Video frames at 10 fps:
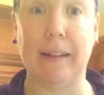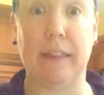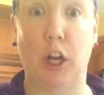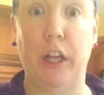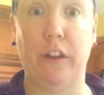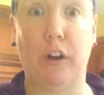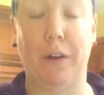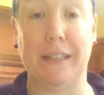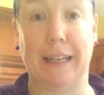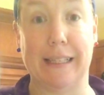that they're either
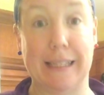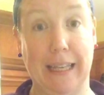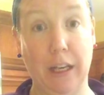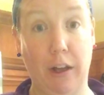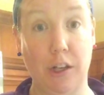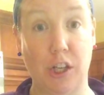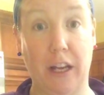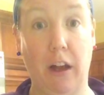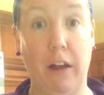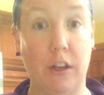going to get sick on
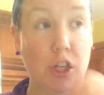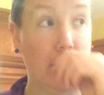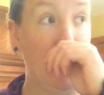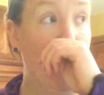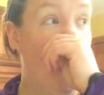Shakeology